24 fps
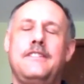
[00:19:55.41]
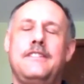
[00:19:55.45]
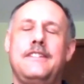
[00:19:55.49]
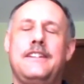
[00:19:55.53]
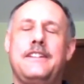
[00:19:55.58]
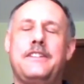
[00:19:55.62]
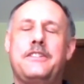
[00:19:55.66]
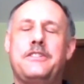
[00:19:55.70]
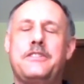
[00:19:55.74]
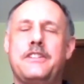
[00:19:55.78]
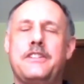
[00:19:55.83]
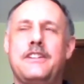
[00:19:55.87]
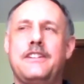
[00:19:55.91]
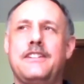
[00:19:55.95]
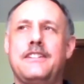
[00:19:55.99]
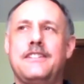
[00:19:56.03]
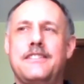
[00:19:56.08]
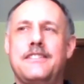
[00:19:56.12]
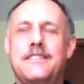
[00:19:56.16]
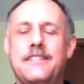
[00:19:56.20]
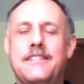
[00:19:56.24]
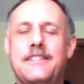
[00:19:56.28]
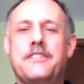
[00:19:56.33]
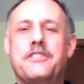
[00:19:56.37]
it's
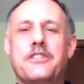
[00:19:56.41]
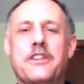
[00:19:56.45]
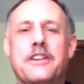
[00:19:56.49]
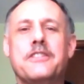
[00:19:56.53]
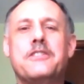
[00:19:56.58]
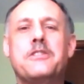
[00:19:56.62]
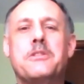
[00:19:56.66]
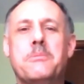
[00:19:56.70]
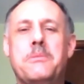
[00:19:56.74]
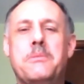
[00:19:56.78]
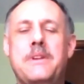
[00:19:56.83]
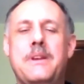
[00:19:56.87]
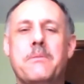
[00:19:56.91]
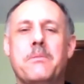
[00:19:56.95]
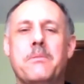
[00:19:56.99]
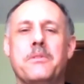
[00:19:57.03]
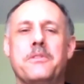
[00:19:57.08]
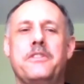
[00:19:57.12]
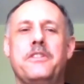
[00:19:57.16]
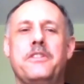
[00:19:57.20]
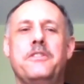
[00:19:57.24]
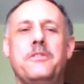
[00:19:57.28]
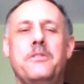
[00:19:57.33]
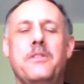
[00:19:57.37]
nice to be able
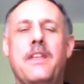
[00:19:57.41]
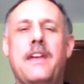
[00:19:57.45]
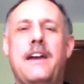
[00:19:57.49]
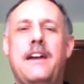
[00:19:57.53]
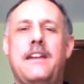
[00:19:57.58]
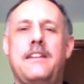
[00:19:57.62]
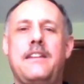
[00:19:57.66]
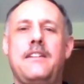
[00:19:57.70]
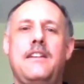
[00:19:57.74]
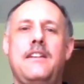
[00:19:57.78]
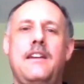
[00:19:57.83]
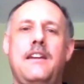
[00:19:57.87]
to do that.